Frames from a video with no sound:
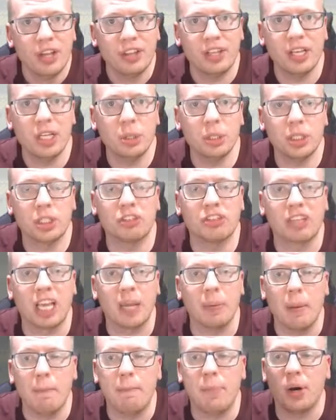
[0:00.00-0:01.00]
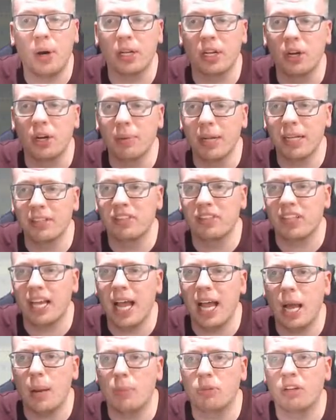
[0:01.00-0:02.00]
The injuries just keep on piling up, lads. It's
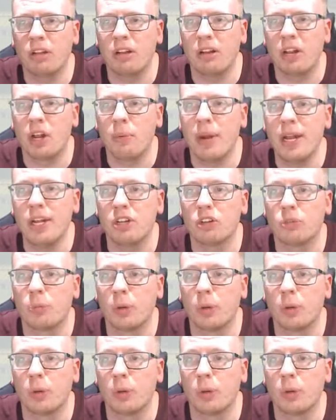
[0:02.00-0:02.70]
absolutely horrendous.